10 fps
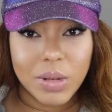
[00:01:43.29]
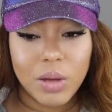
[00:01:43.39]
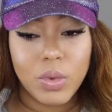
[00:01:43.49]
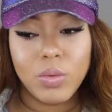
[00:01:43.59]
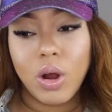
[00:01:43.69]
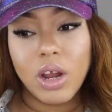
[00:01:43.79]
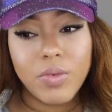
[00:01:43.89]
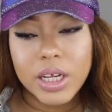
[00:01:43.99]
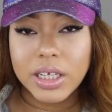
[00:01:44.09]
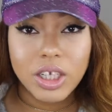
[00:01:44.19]
Like, we would only
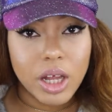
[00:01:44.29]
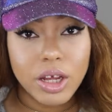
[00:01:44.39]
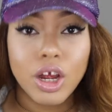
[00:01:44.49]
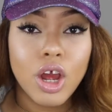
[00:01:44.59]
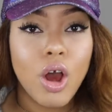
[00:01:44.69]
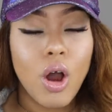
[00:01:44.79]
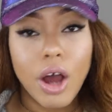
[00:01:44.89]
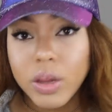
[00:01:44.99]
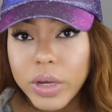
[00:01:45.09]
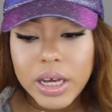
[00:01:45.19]
really see each other
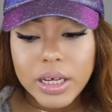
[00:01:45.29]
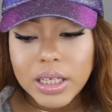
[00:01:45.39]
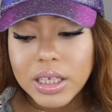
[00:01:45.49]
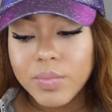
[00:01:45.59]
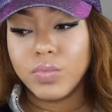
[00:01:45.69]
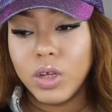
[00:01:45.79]
on the weekends.